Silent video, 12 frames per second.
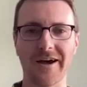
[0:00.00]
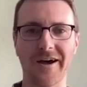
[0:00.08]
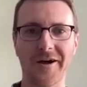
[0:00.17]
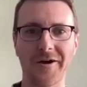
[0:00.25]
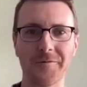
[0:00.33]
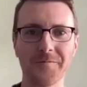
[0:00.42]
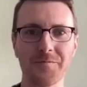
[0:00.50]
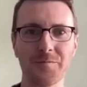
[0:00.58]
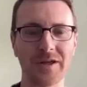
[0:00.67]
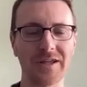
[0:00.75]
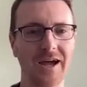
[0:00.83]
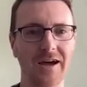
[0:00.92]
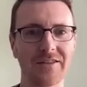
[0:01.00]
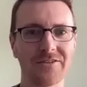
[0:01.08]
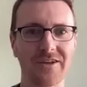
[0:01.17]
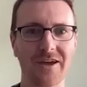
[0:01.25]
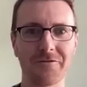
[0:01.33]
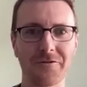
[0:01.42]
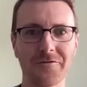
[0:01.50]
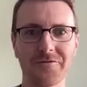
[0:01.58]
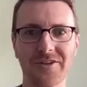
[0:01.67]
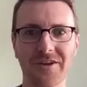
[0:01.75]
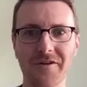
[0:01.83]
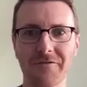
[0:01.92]
But yeah, it's
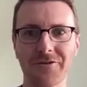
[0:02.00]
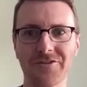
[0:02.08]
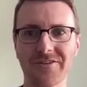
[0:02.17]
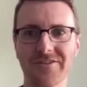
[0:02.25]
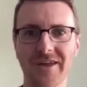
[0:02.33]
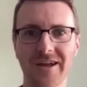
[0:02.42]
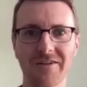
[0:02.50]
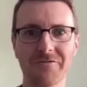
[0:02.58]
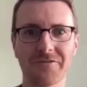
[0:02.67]
ever since then,